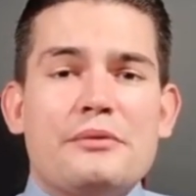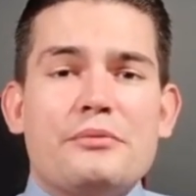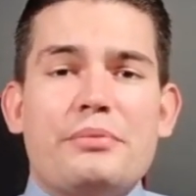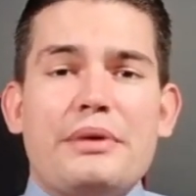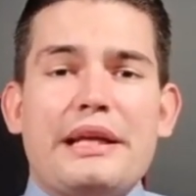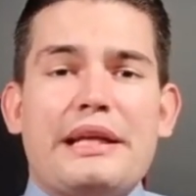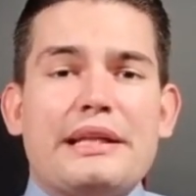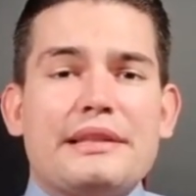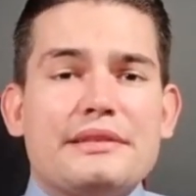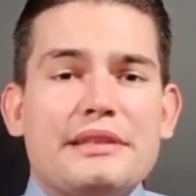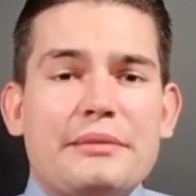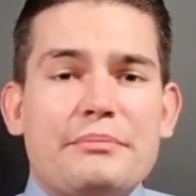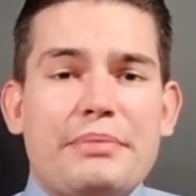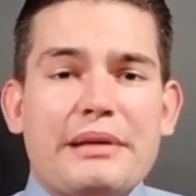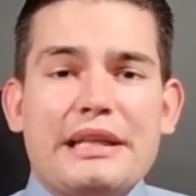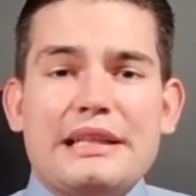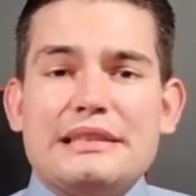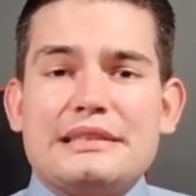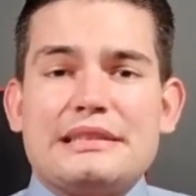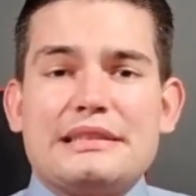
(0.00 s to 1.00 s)
weekly
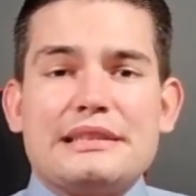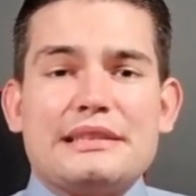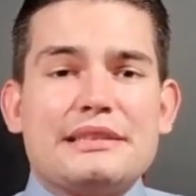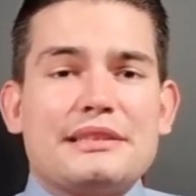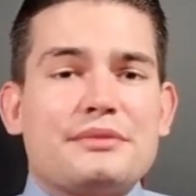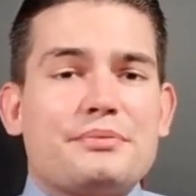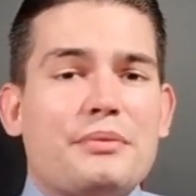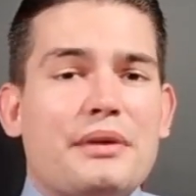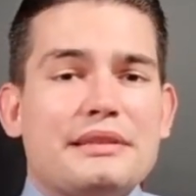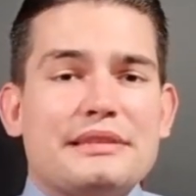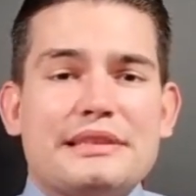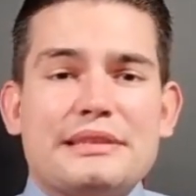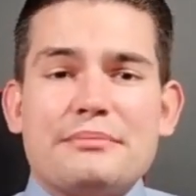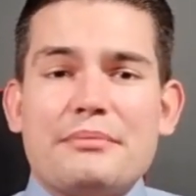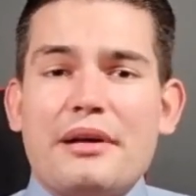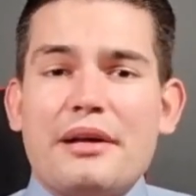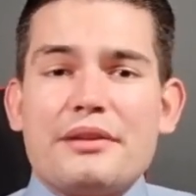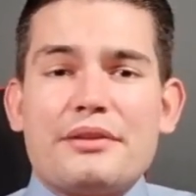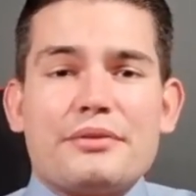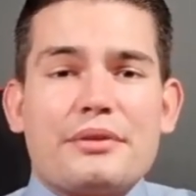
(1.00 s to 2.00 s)
basis, once a
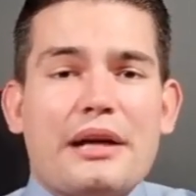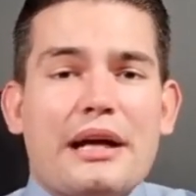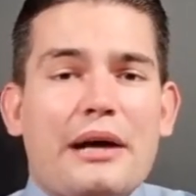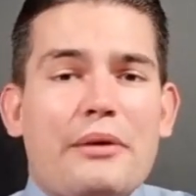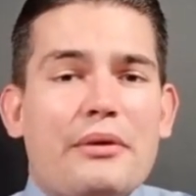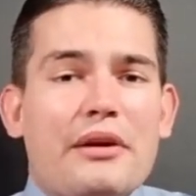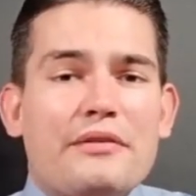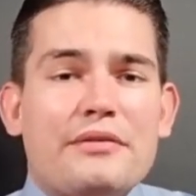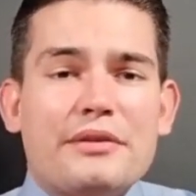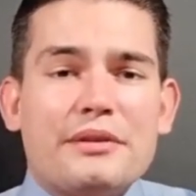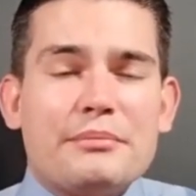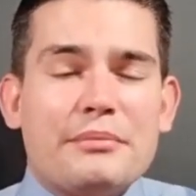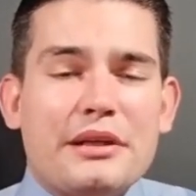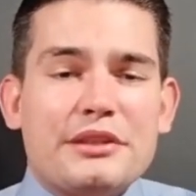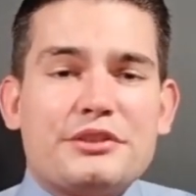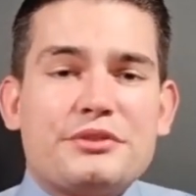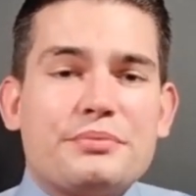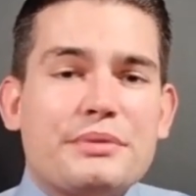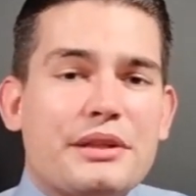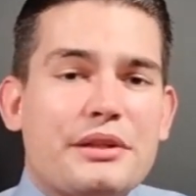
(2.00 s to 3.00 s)
month, or however
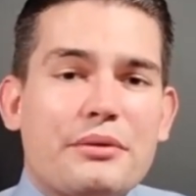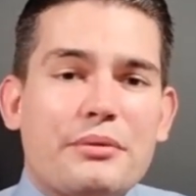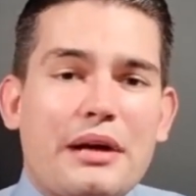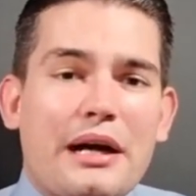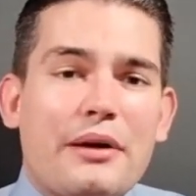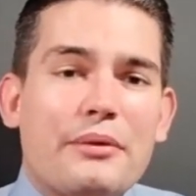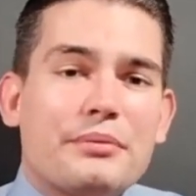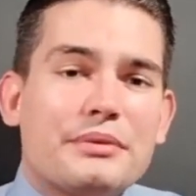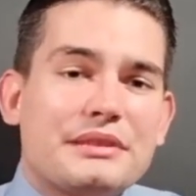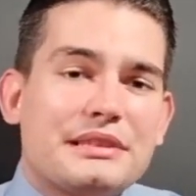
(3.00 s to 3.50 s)
much we go out.